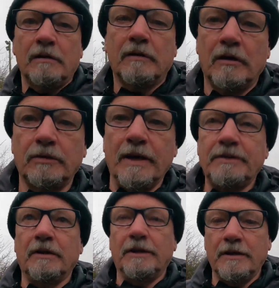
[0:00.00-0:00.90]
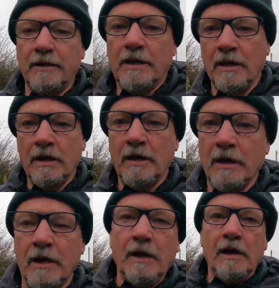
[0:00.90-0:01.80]
I've got sweat on here.
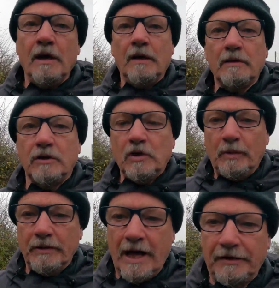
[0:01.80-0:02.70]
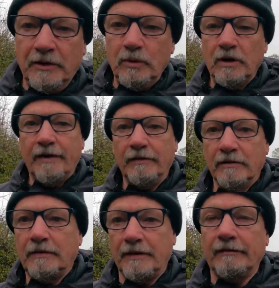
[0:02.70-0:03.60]
There's a couple that I do have
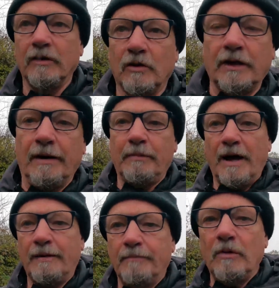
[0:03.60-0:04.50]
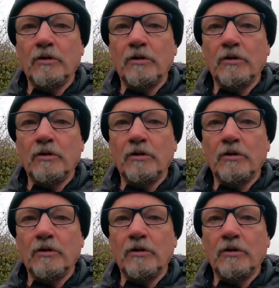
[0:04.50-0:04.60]
a look at, but